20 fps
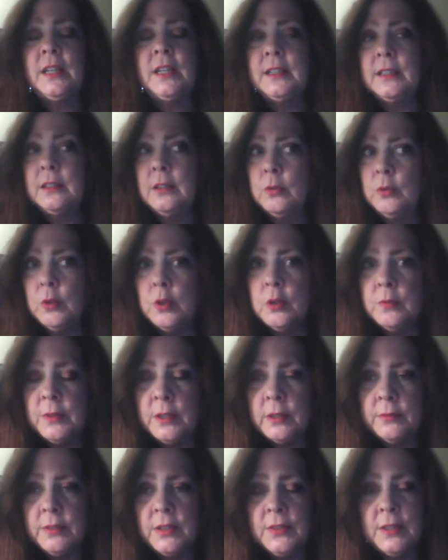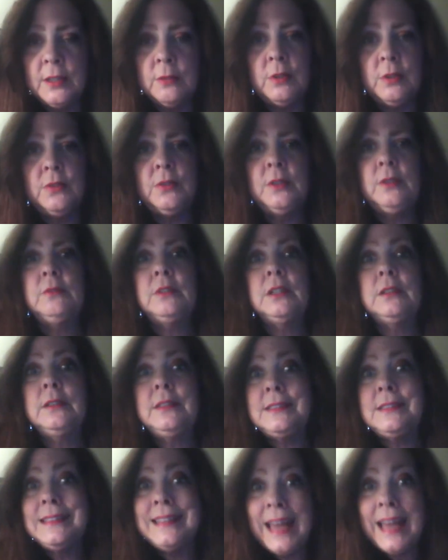I can go over everything with you, and at
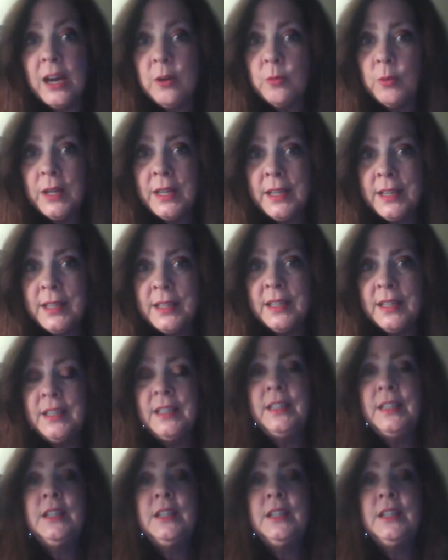least that way